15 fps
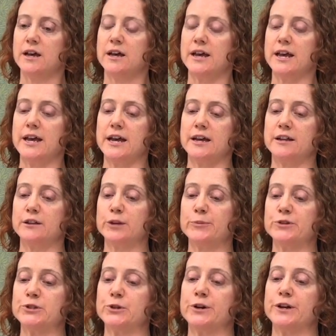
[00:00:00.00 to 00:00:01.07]
And
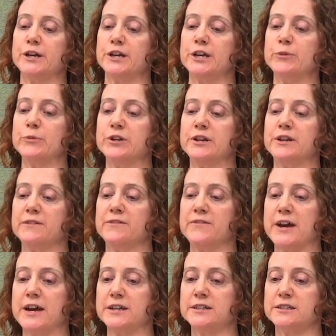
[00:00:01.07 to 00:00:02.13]
liberatory community
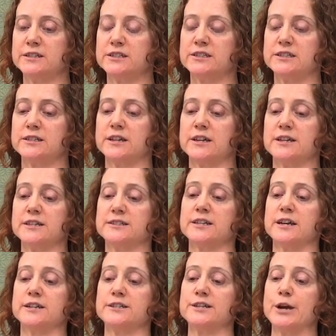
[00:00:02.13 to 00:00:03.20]
defense is
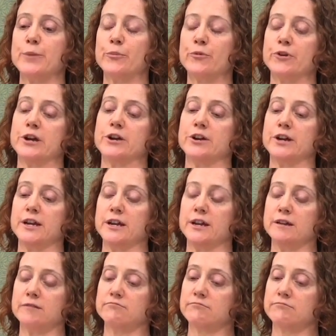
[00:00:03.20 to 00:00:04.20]
a temporary